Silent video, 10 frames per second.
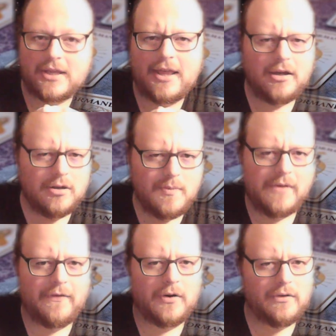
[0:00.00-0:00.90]
And that couldn't be
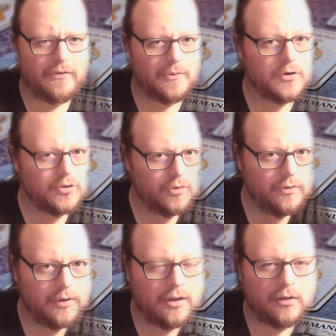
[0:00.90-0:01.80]
farther from the
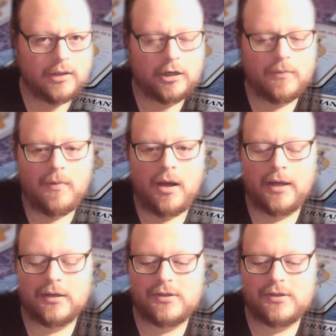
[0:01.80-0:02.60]
truth in the Lenormand.